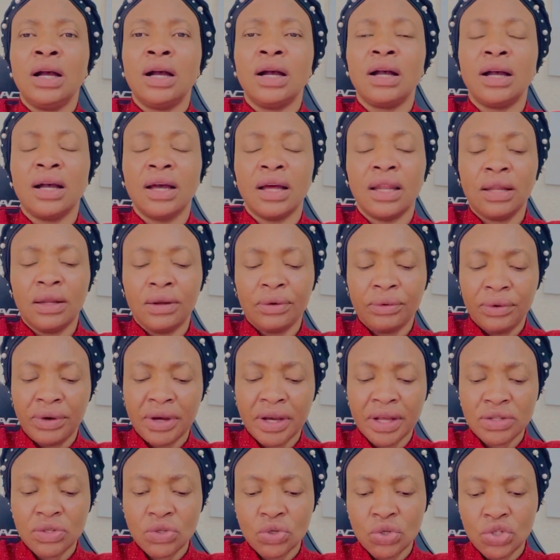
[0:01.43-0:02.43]

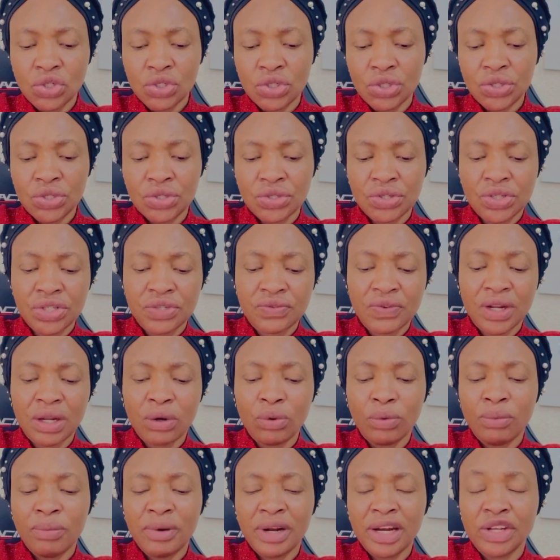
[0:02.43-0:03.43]
Hallelujah to Jesus.
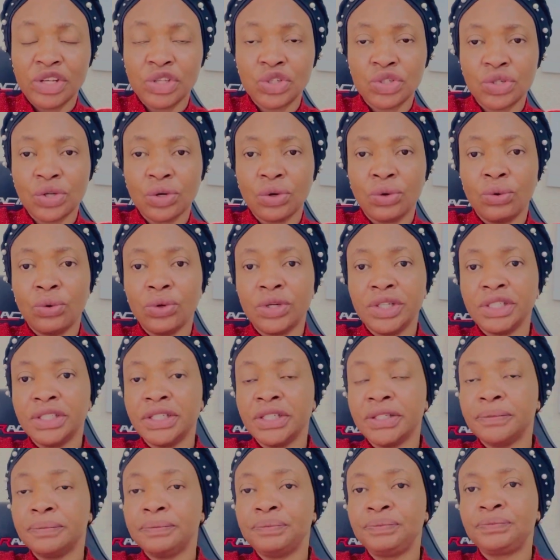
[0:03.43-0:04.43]
Father, we bless your holy
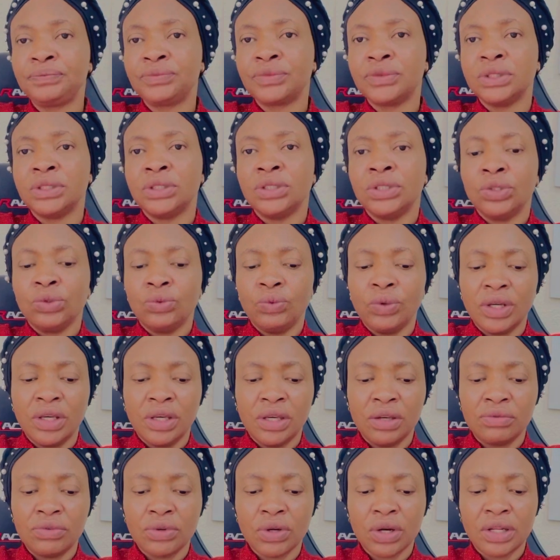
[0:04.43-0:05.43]
name. We
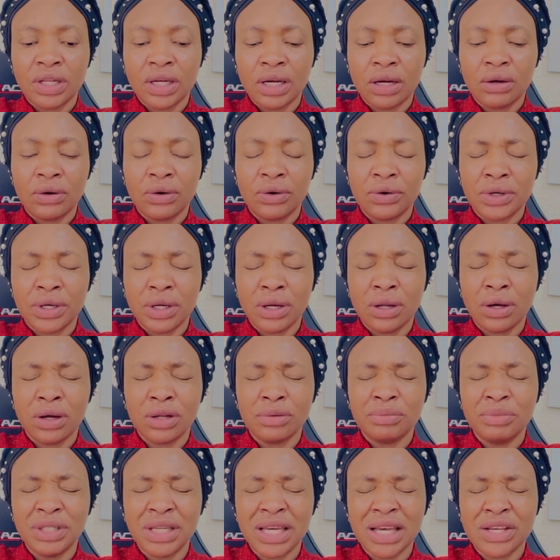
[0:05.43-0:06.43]
give you all the glory,
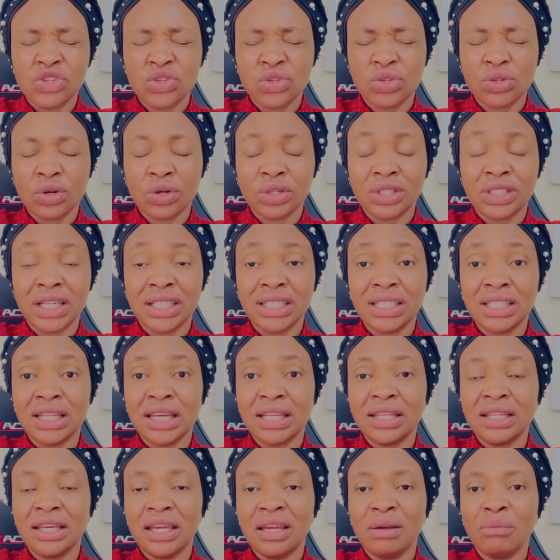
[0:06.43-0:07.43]
Lord. Be exalted in
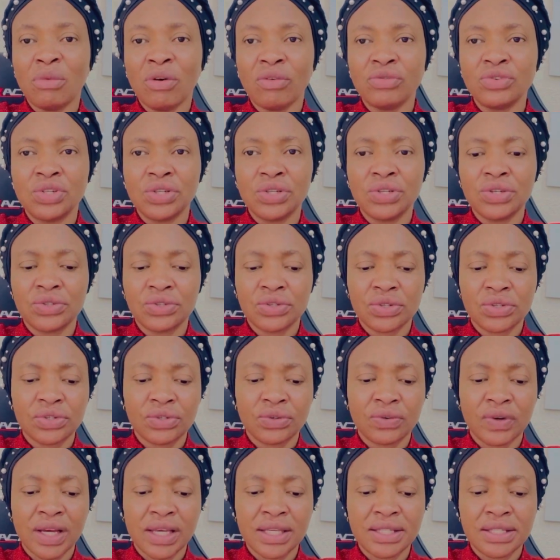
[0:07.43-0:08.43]
the name of Jesus
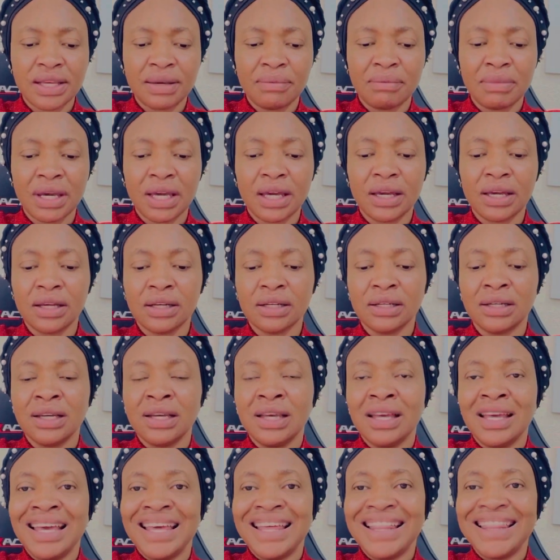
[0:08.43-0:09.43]
Christ. Amen.
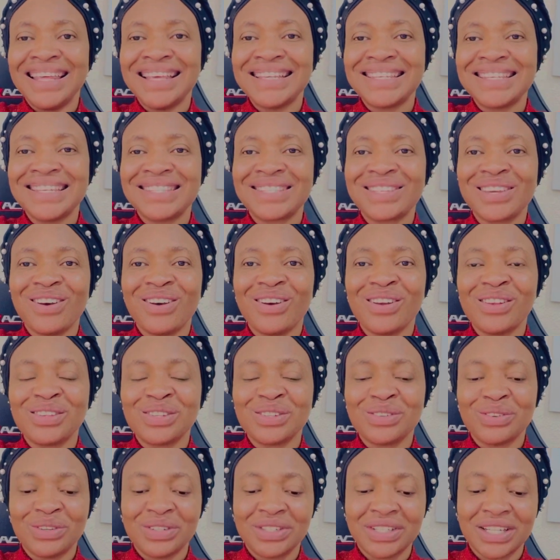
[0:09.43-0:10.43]
This is
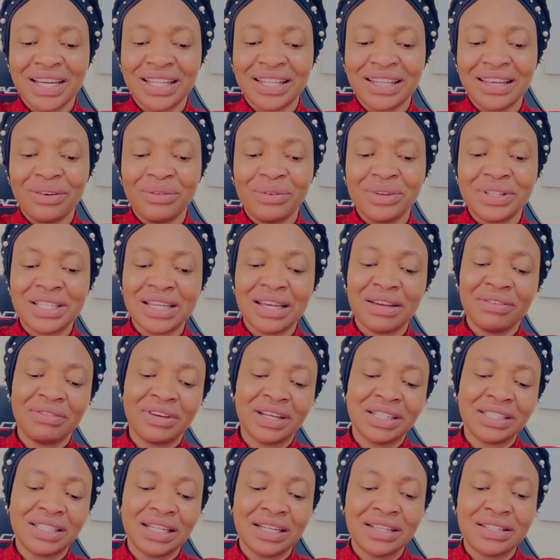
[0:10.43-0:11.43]
God's own channel with
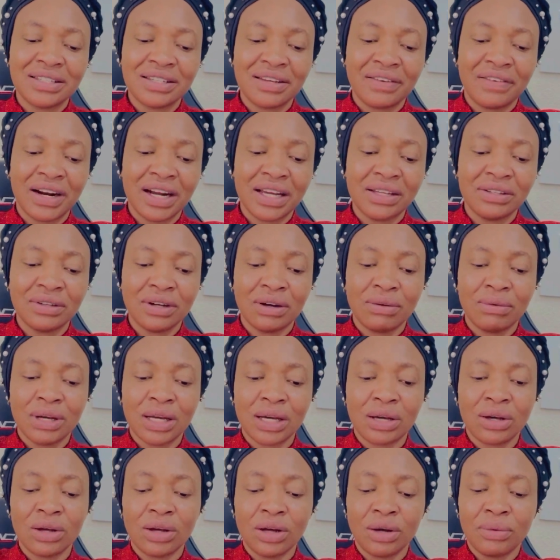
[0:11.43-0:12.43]
Evangelist Sarah. You are
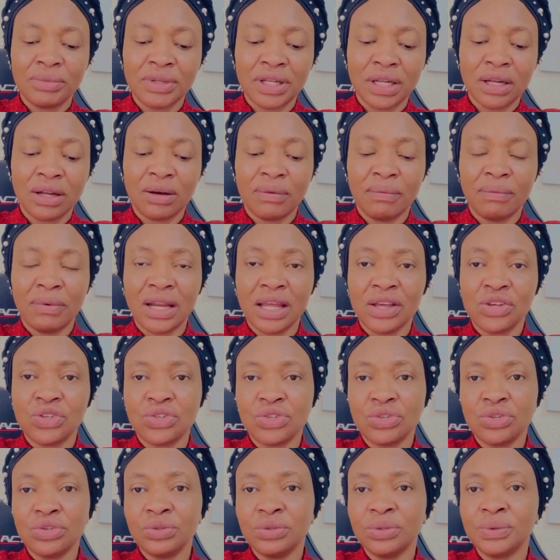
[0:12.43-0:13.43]
welcome. The Lord
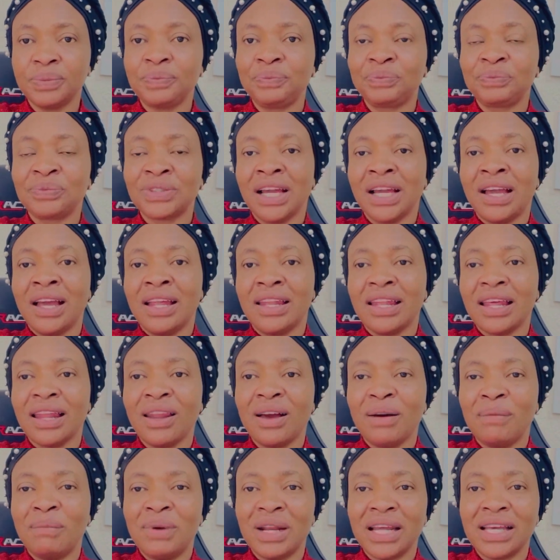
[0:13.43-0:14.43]
bless you. The
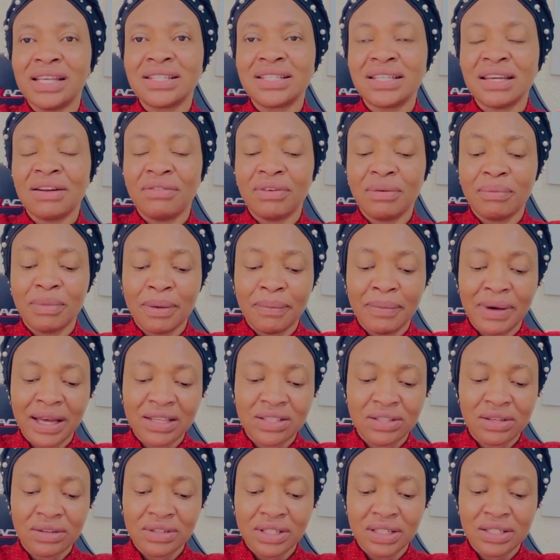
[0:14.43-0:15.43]
Lord bless every member
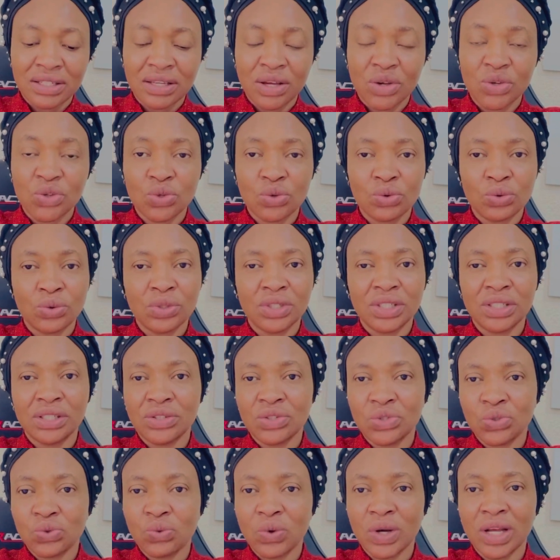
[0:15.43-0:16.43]
of this household. It
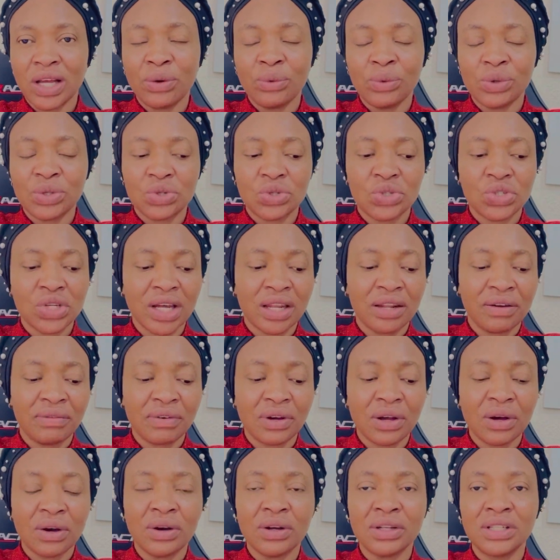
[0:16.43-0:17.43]
is well with you, child
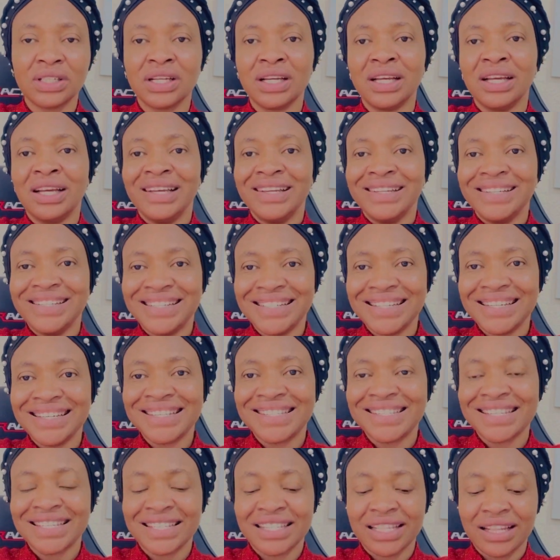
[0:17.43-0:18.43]
of God.
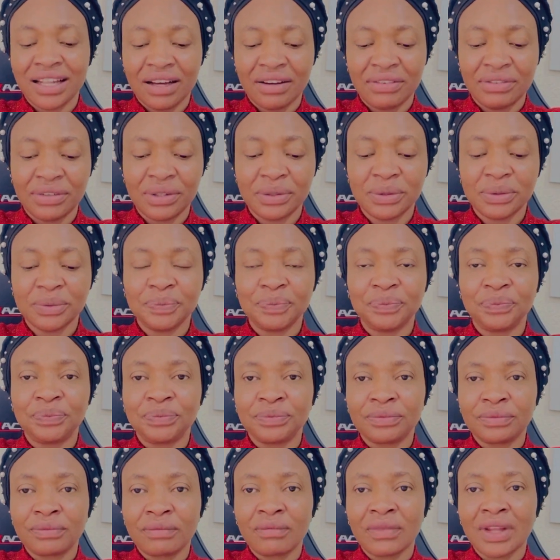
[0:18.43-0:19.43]
Jesus love you.
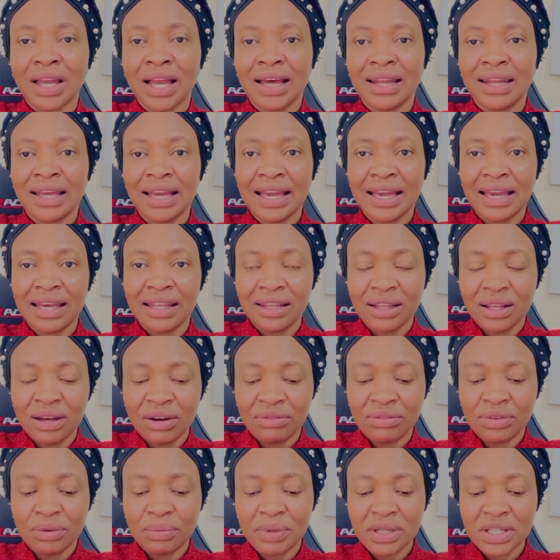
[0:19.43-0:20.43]
And I
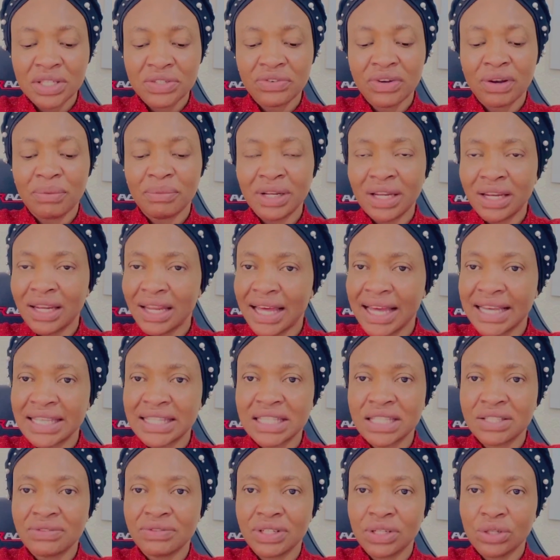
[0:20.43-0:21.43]
love you. Please, family, like
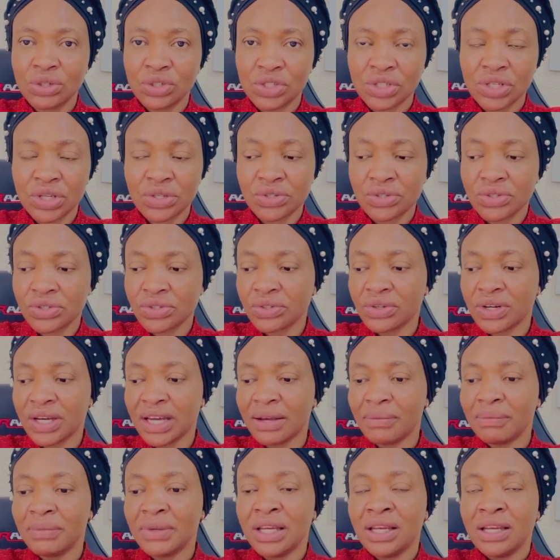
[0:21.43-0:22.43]
this video, share,
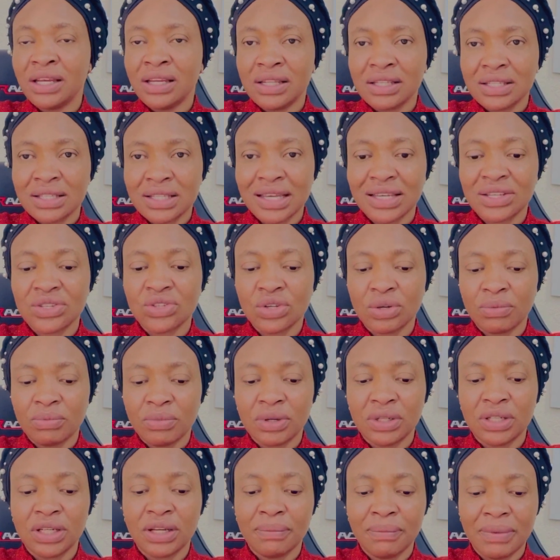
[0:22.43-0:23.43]
subscribe. Tell
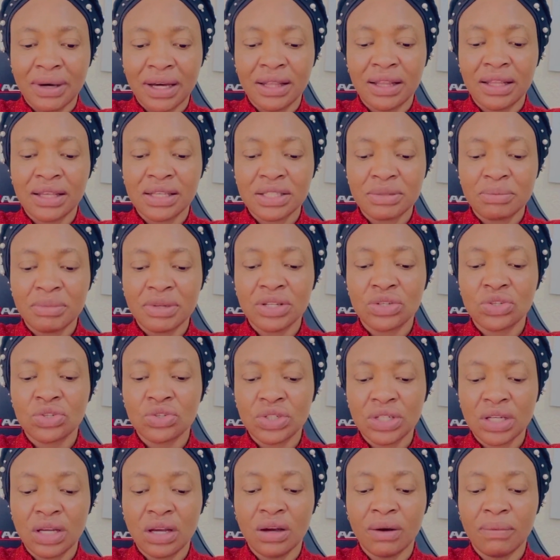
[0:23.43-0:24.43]
somebody about this
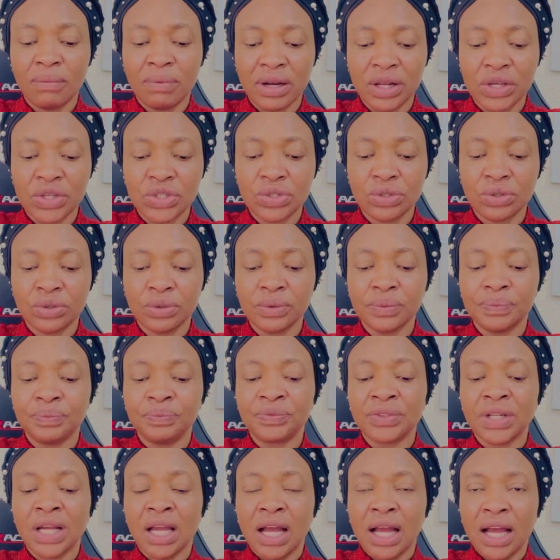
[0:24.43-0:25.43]
ministry. God bless you.
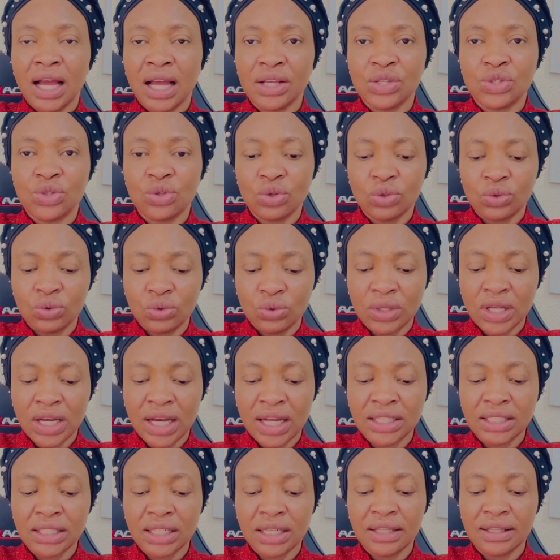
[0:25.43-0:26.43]
As you do
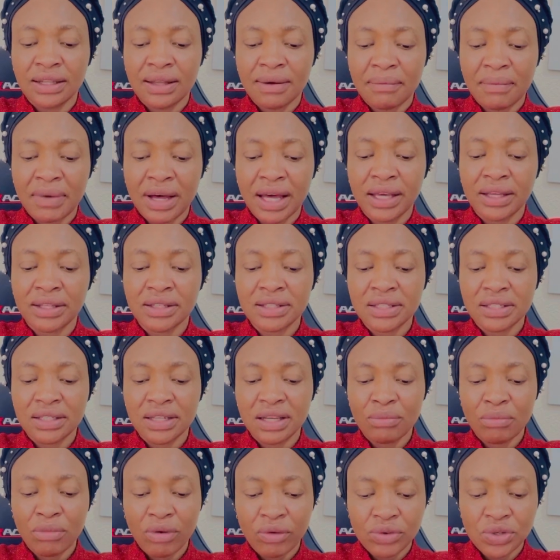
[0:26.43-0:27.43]
that, in the mighty
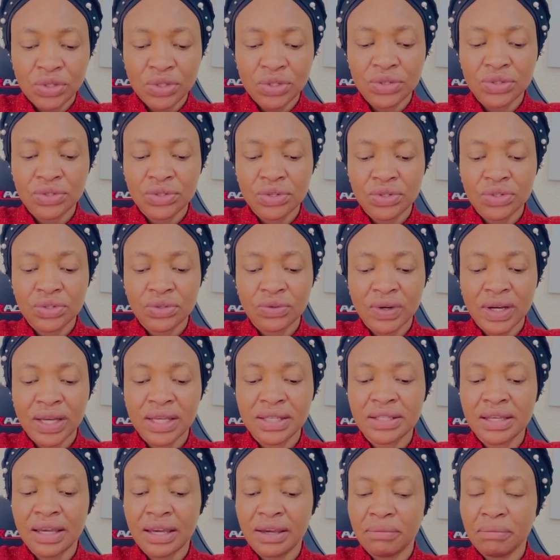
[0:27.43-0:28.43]
name of Jesus
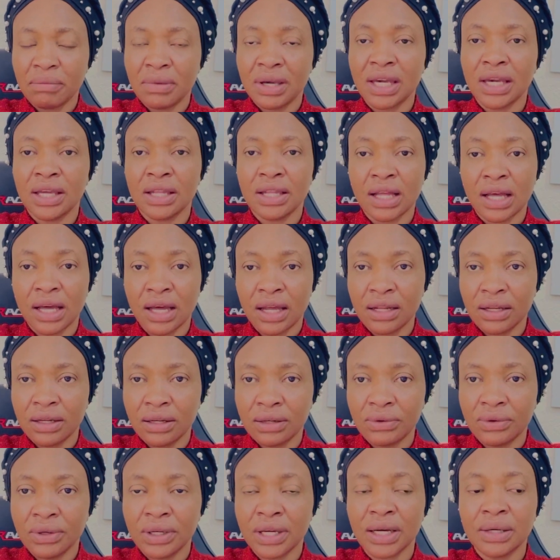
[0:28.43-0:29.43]
Christ. Amen.
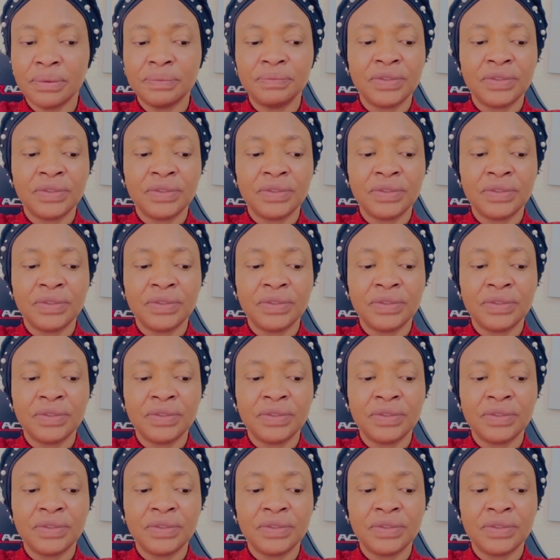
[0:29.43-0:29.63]
Hallelujah.